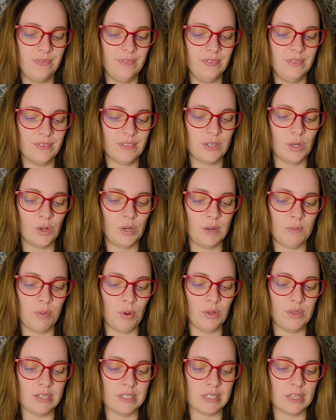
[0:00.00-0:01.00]
Tony
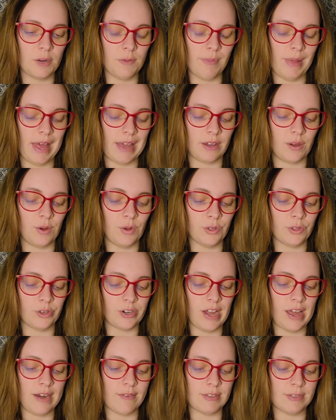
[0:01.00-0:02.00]
pulled his little black
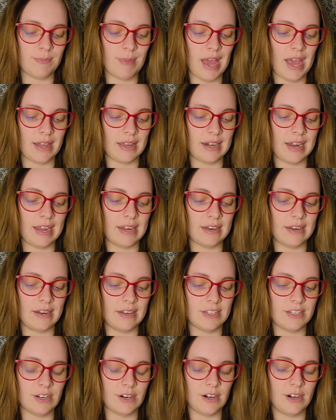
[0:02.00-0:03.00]
cauldron out of his bag and handed
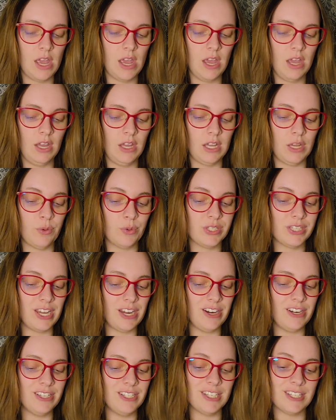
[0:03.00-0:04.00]
it to her. He was
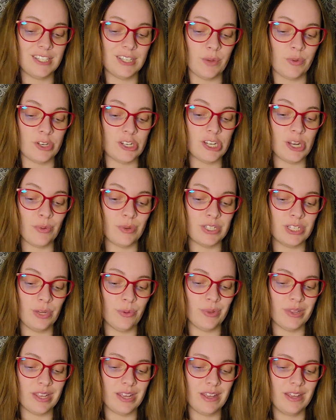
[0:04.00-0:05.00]
curious to see what she would
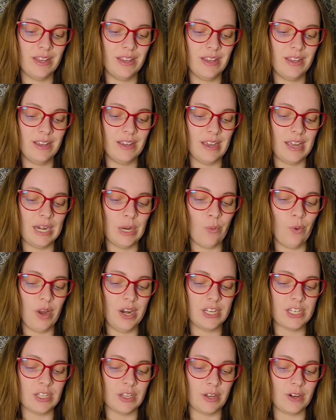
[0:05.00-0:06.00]
do with it, and he
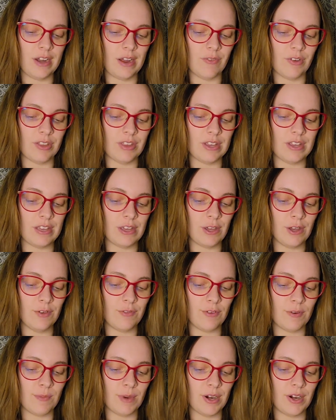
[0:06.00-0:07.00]
wanted to learn everything he
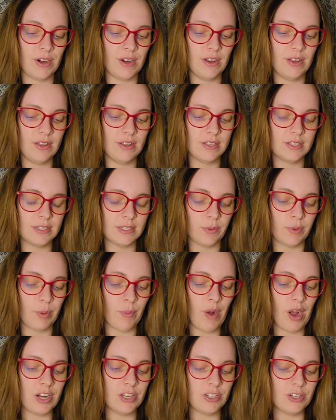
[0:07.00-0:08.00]
could from her. So he
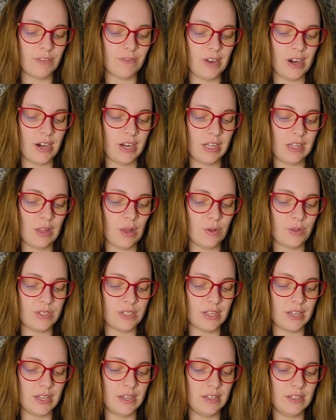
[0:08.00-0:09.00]
watched her very
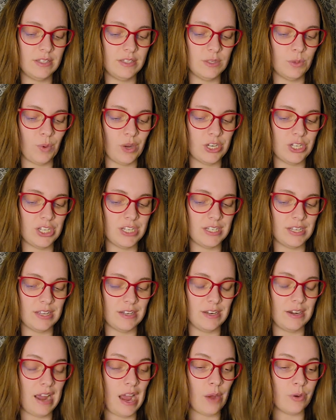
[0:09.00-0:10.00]
closely to what she
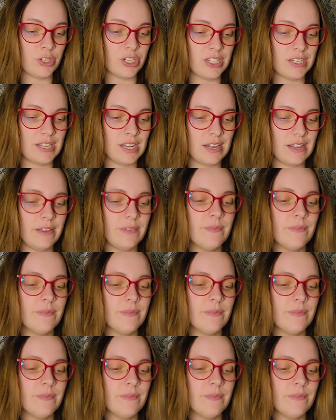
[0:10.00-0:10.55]
did and how she did it.